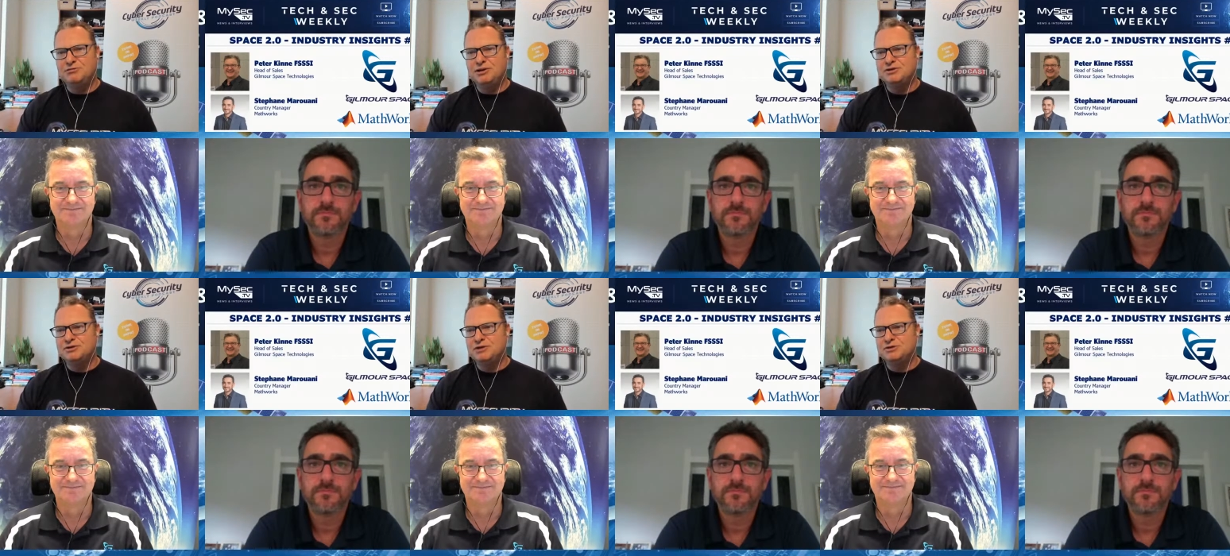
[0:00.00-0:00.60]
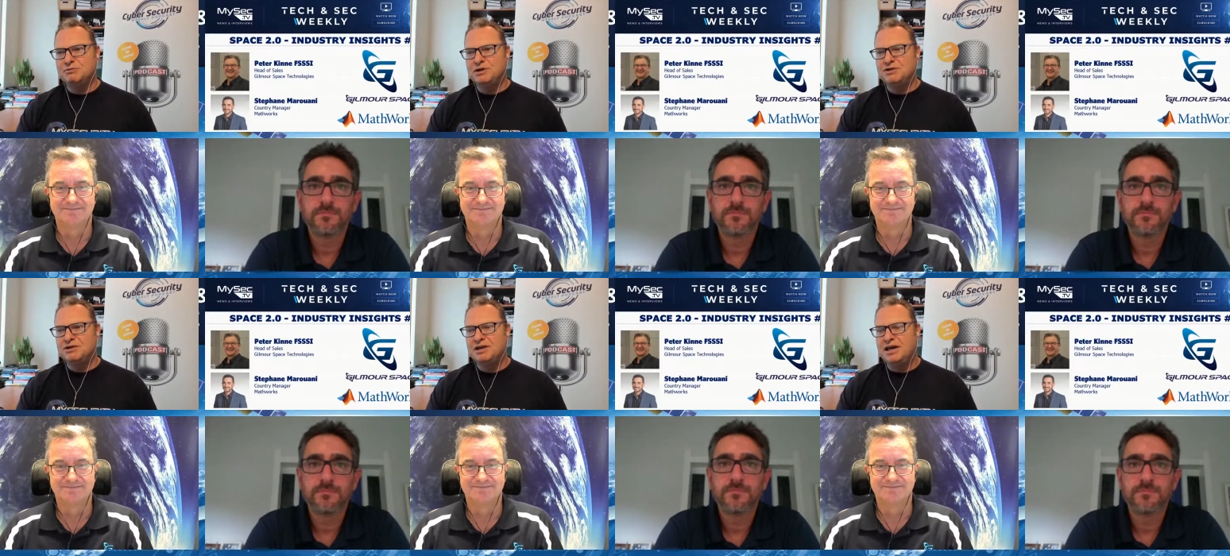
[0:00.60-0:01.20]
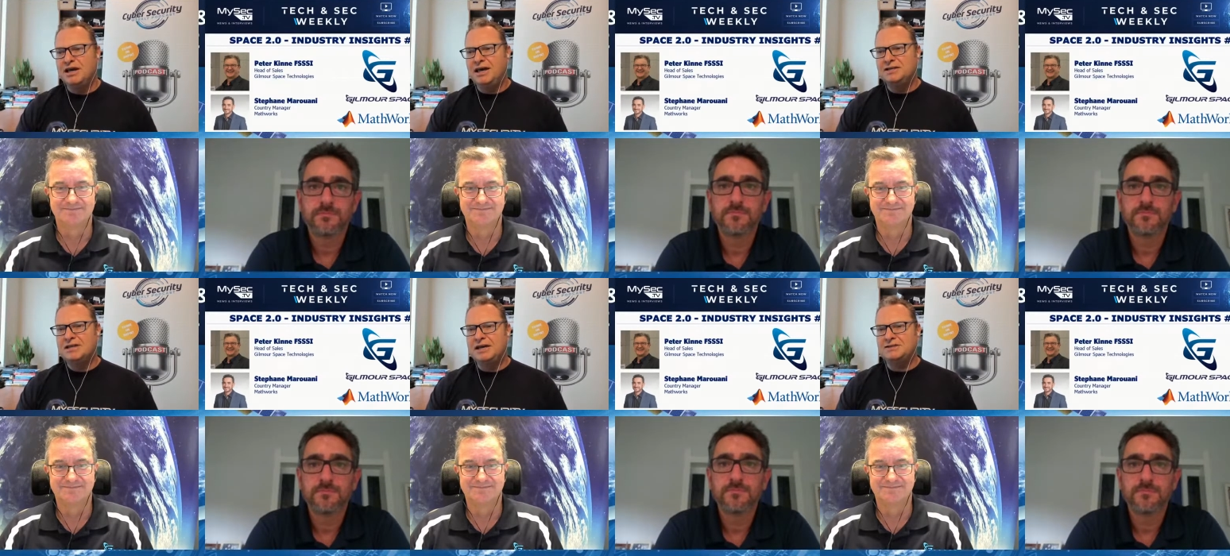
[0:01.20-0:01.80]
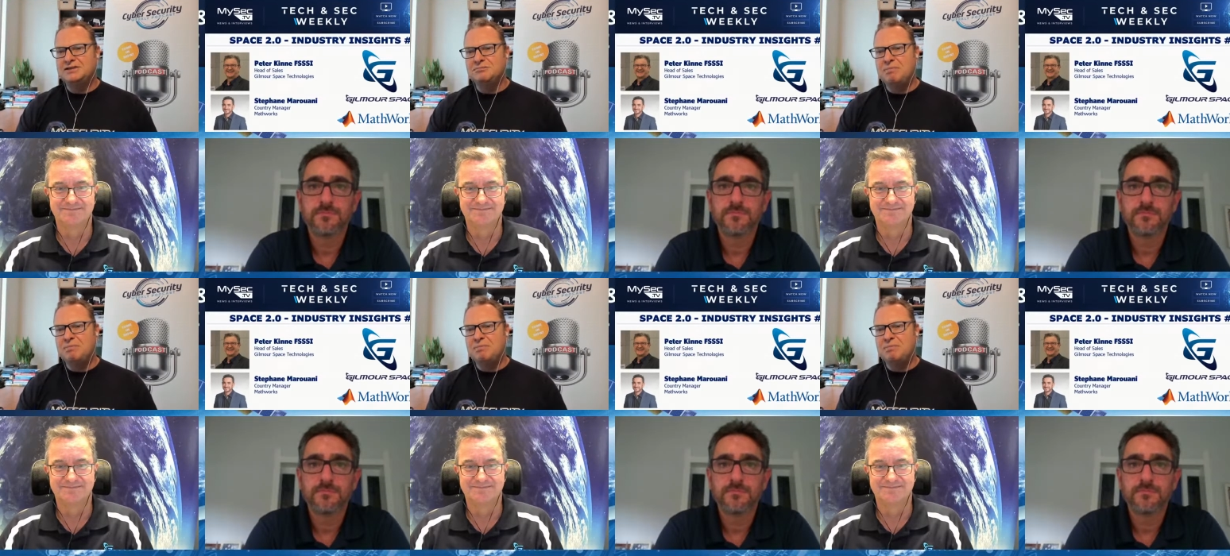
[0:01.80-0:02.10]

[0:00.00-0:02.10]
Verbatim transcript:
Speaker 1: resource, which it takes us